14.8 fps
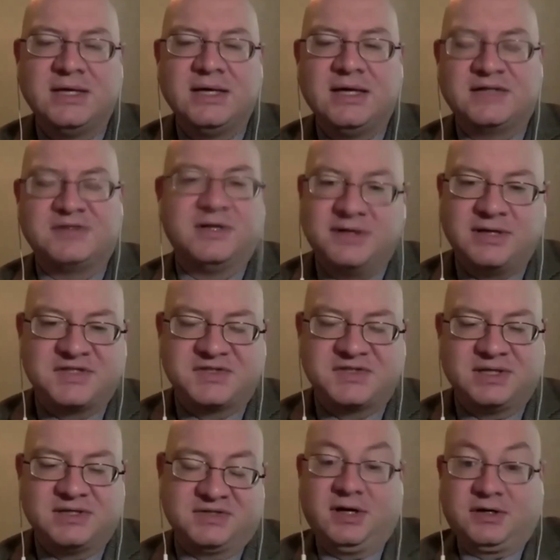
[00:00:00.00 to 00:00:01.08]
It's not
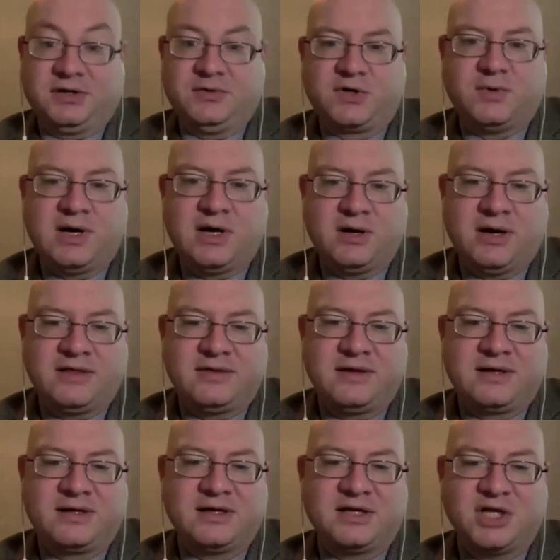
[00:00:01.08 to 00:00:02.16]
going to require, I
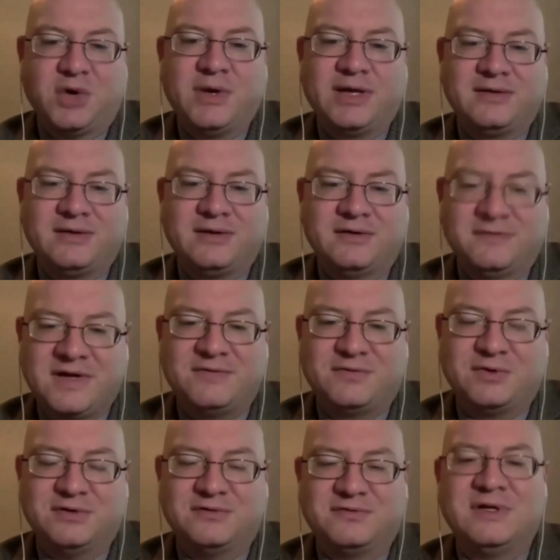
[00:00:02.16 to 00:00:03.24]
think, going in
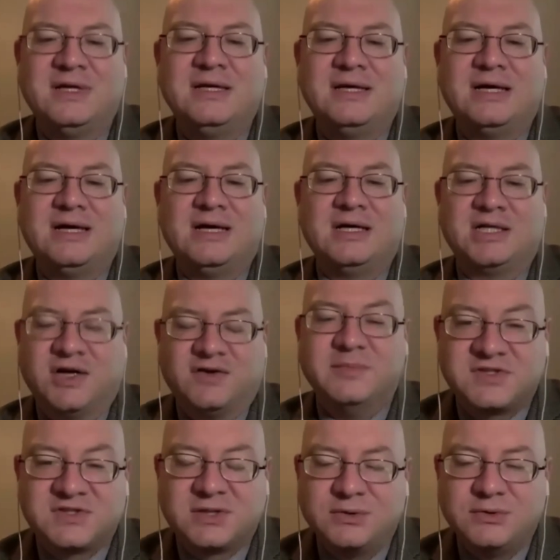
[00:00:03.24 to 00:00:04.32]
favor of
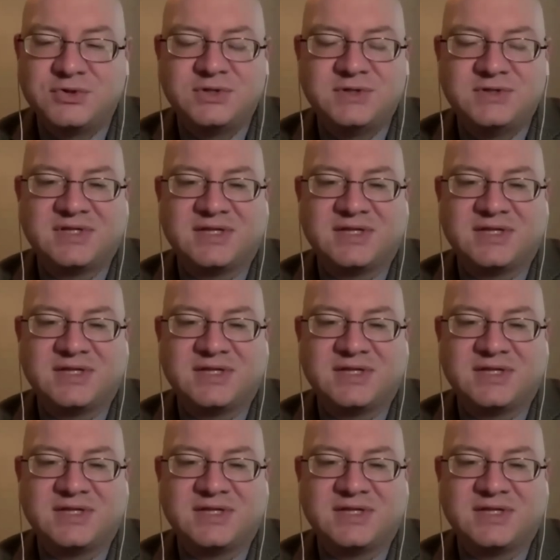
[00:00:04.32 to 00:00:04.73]
government solutions.